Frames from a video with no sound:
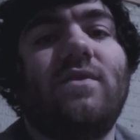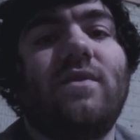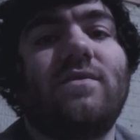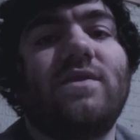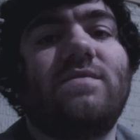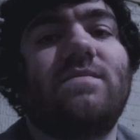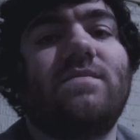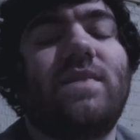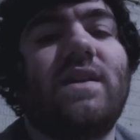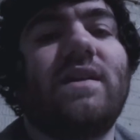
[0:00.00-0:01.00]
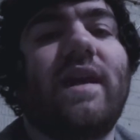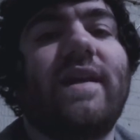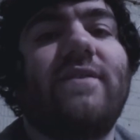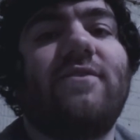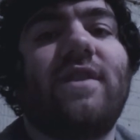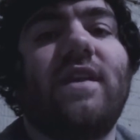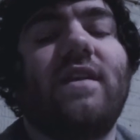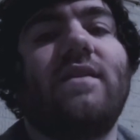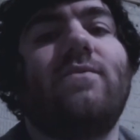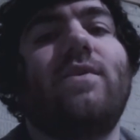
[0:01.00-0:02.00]
Just being an angry
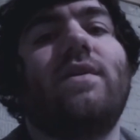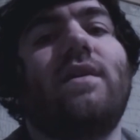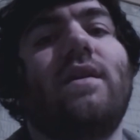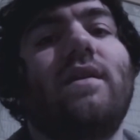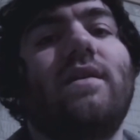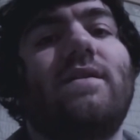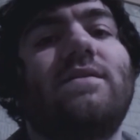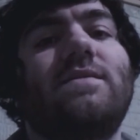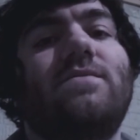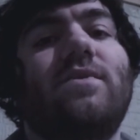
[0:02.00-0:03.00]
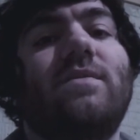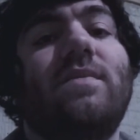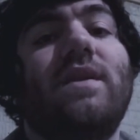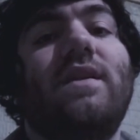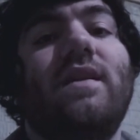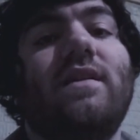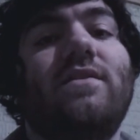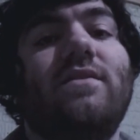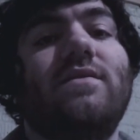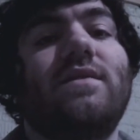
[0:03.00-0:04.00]
kid and whatnot. And I was a pretty big kid
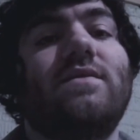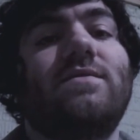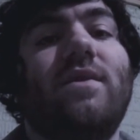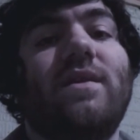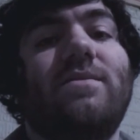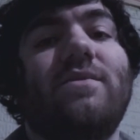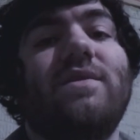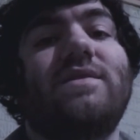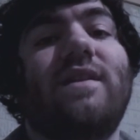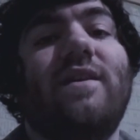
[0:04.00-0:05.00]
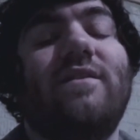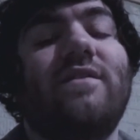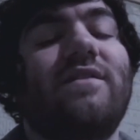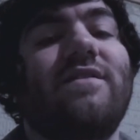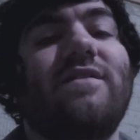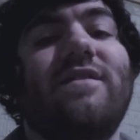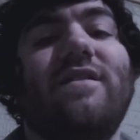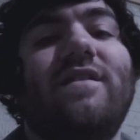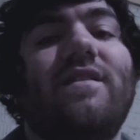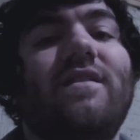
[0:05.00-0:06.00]
too, so it was probably pretty scary. And
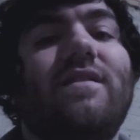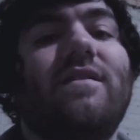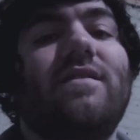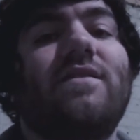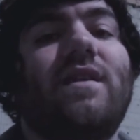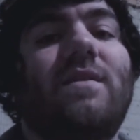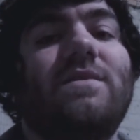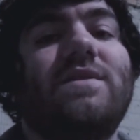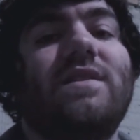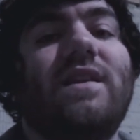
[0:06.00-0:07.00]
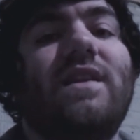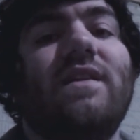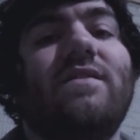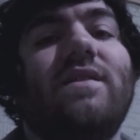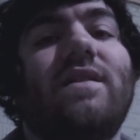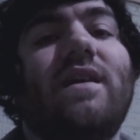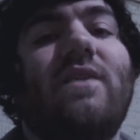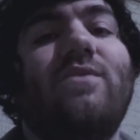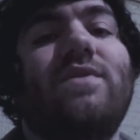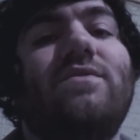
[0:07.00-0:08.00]
I'm just thinking, like, I
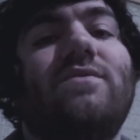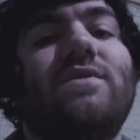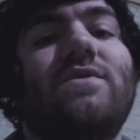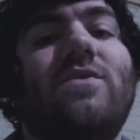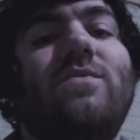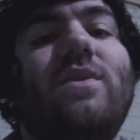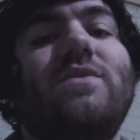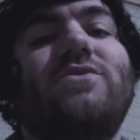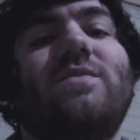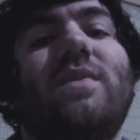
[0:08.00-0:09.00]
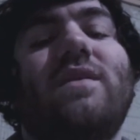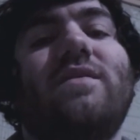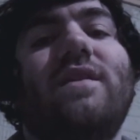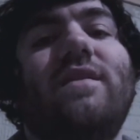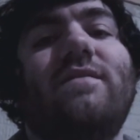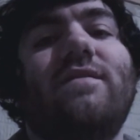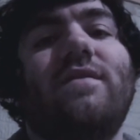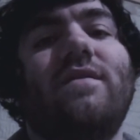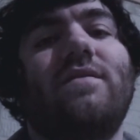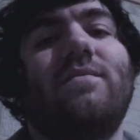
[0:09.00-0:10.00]
went through so much in my life
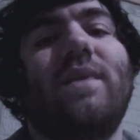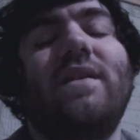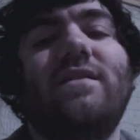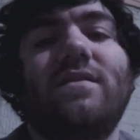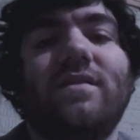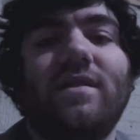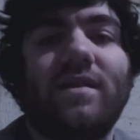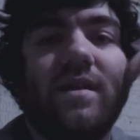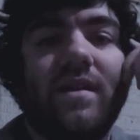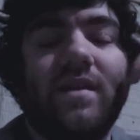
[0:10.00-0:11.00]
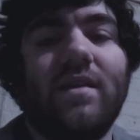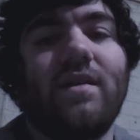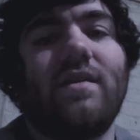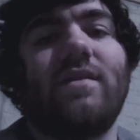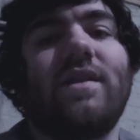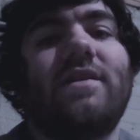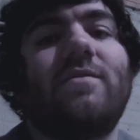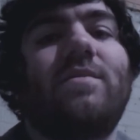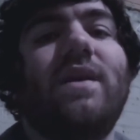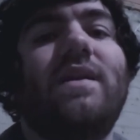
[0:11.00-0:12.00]
mentally. Like, the
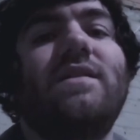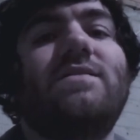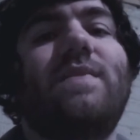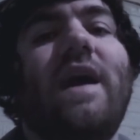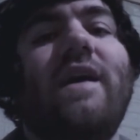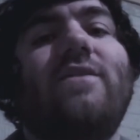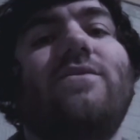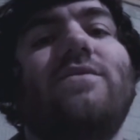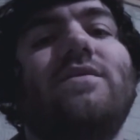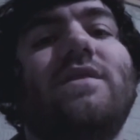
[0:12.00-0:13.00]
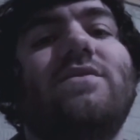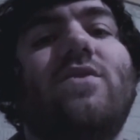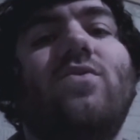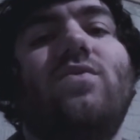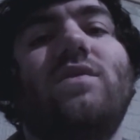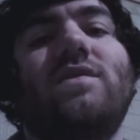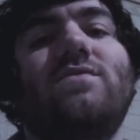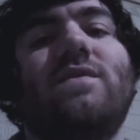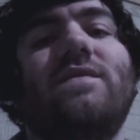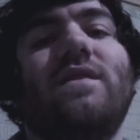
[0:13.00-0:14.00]
biggest battle is always
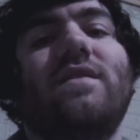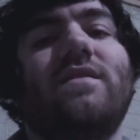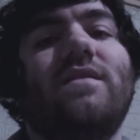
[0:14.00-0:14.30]
within.